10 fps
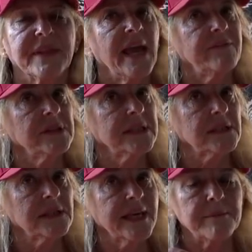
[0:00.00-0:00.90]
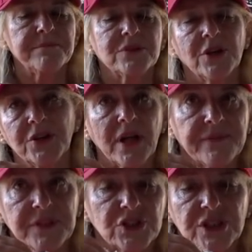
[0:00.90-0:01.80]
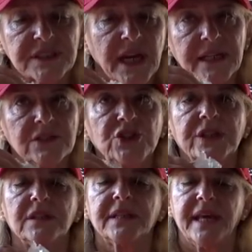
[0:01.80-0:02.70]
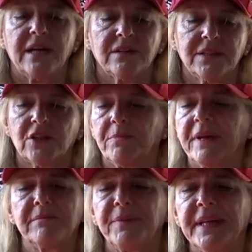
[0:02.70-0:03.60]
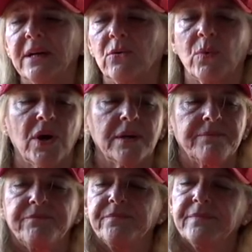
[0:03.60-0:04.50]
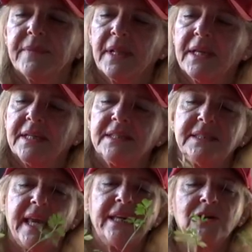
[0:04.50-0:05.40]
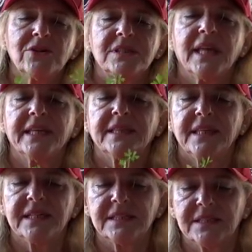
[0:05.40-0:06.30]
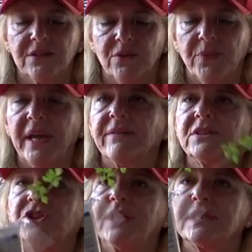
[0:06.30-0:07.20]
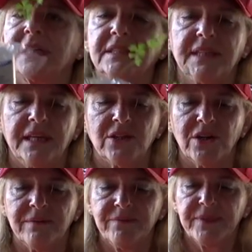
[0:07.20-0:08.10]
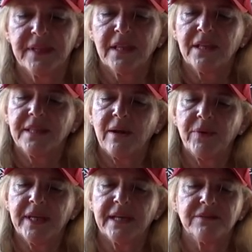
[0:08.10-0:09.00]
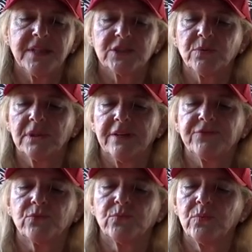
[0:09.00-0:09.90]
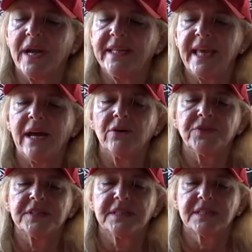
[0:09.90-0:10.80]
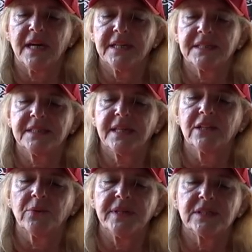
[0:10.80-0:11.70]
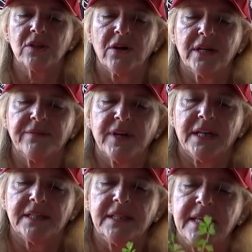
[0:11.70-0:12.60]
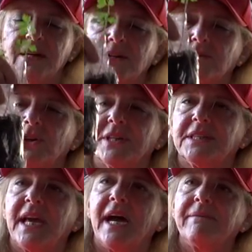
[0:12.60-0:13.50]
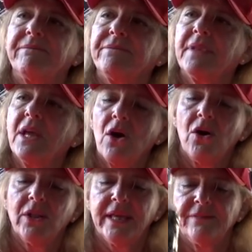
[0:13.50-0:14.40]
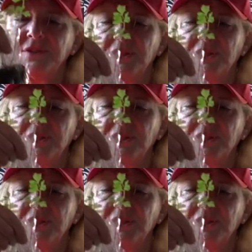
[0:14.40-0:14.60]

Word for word: have a little lip, so you'll have to just kind of jiggle it out a little bit, but it'll work. Containers like this, you know, we have a cheese container that we get. This will lift right out. This has got a celery start I've got in here. Look at that. All I have to